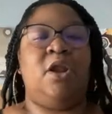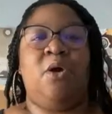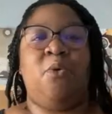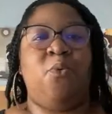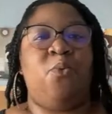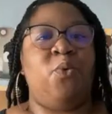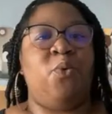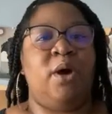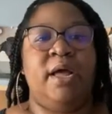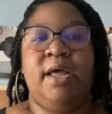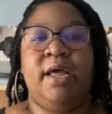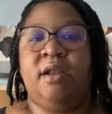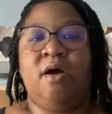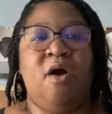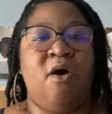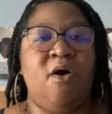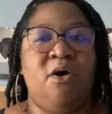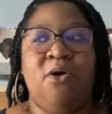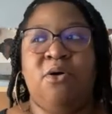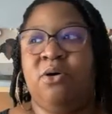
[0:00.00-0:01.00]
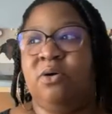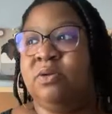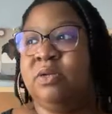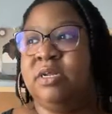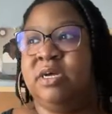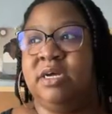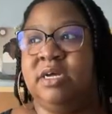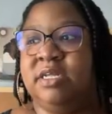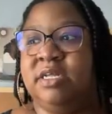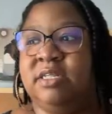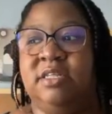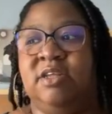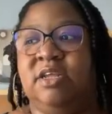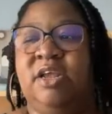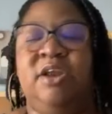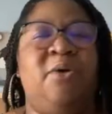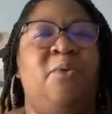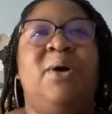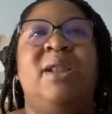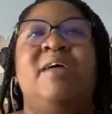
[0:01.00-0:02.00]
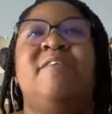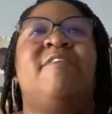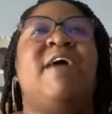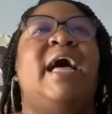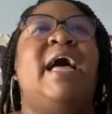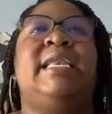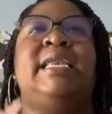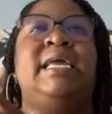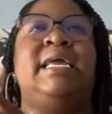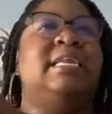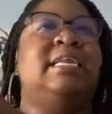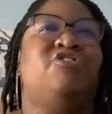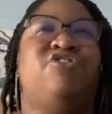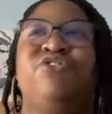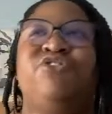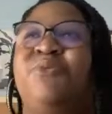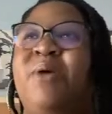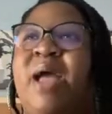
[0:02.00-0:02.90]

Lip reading: What all does, what if I need to